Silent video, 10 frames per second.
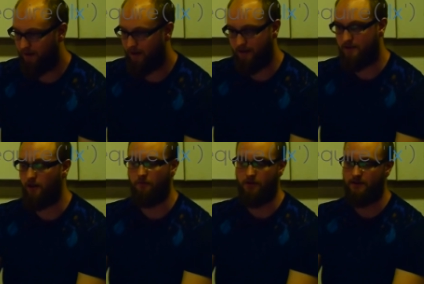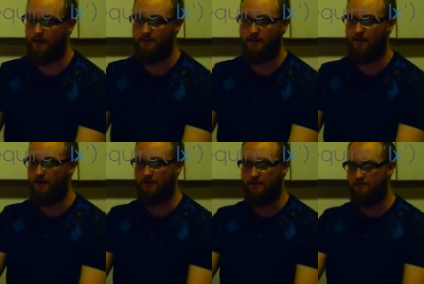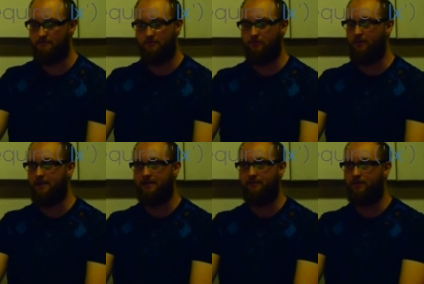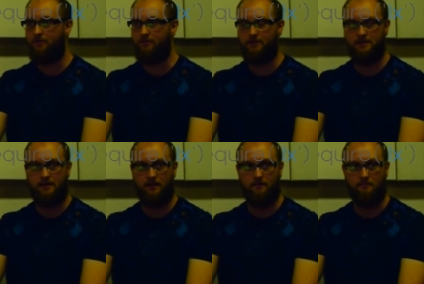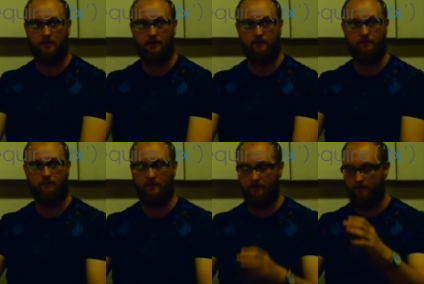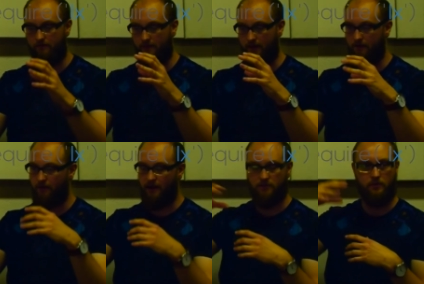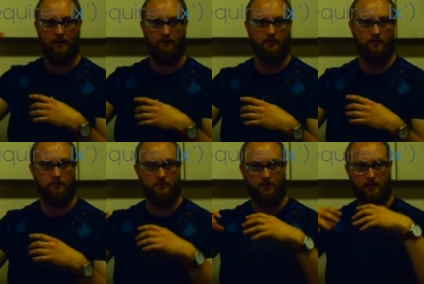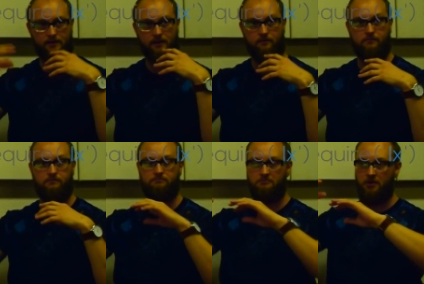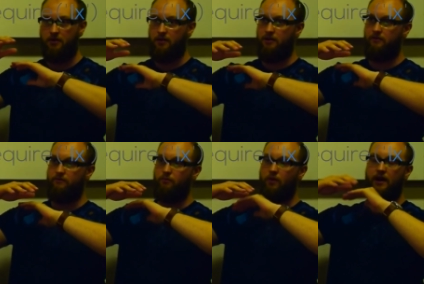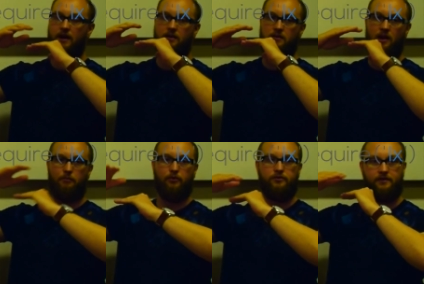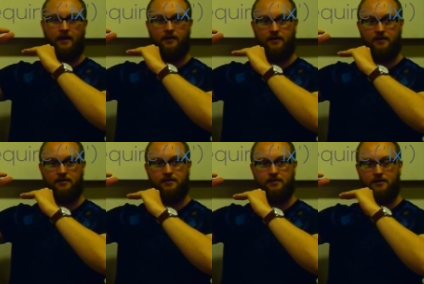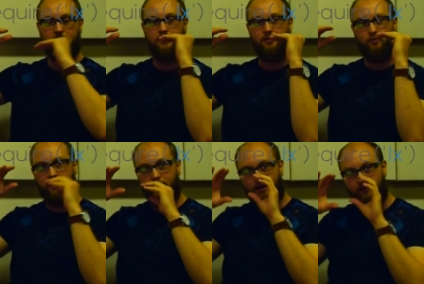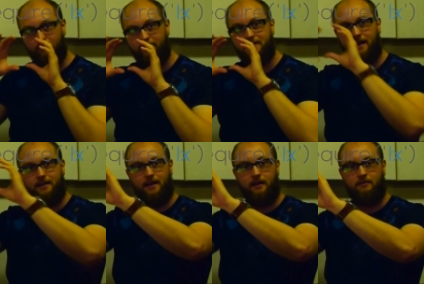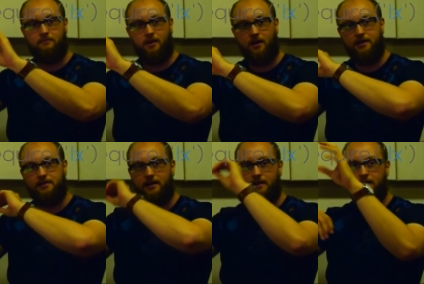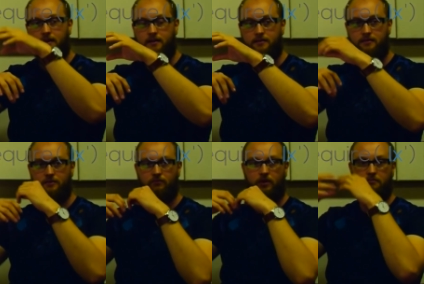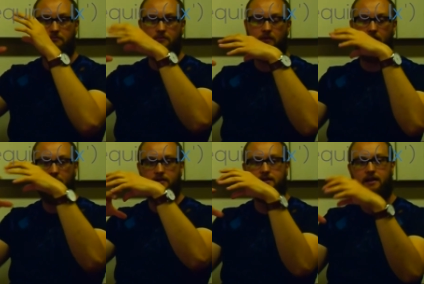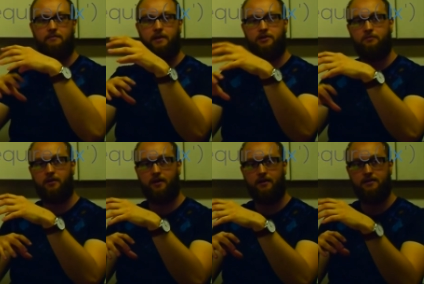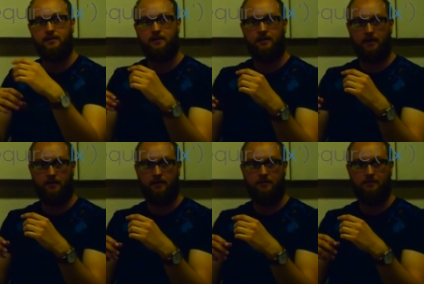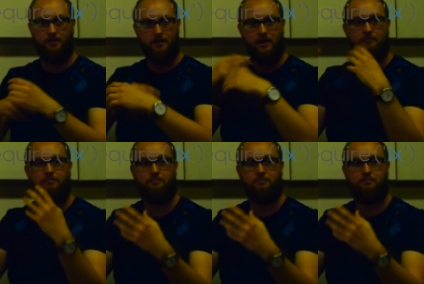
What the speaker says: It's so much data that is really difficult to understand. But if you like, as we have done, track down kind of where our bottleneck is, we can kind of take that out, isolate that, run an isolated benchmark against it, and then keep